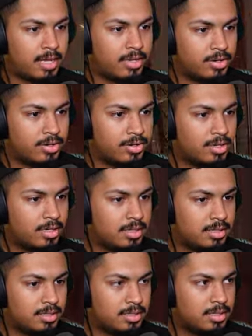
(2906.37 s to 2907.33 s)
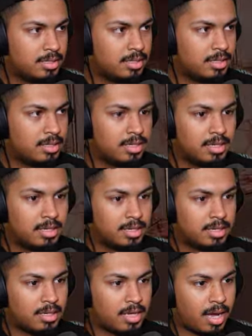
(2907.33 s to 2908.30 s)
you doing?
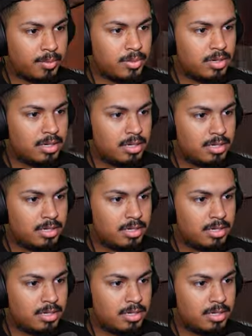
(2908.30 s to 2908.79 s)
Got more?